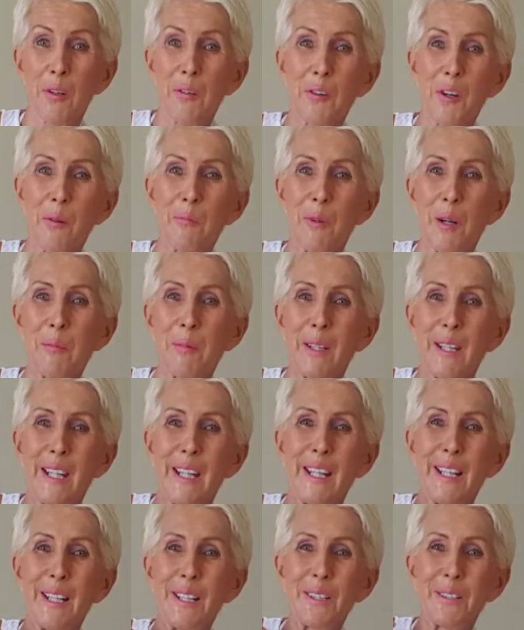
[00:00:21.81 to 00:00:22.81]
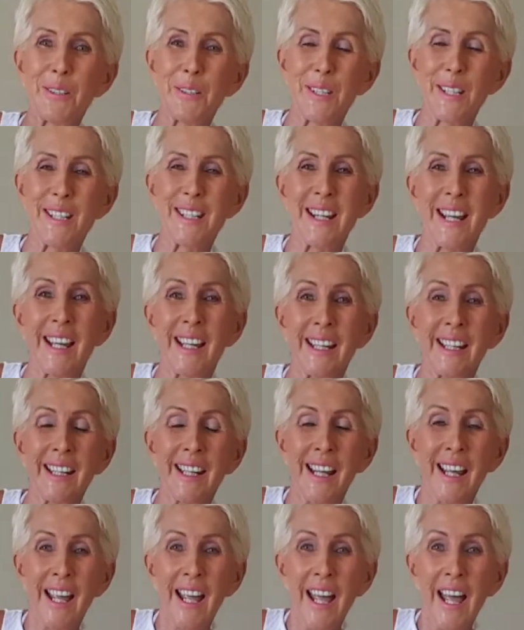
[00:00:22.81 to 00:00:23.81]
I've got my bikini on
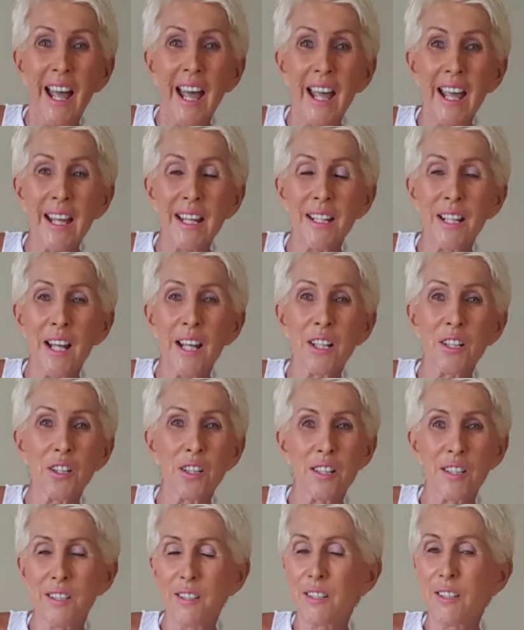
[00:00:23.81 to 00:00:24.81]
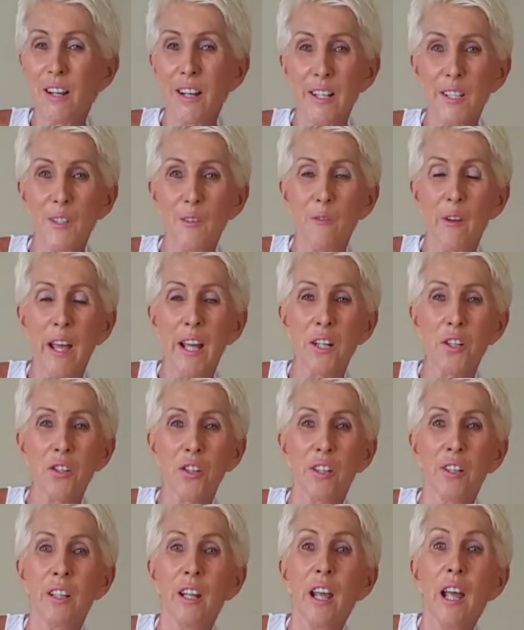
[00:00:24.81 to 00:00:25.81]
today, and just nice
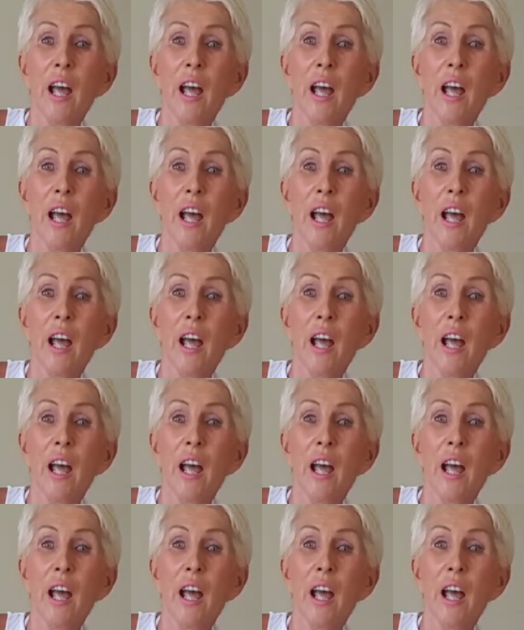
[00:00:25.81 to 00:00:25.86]
fashion.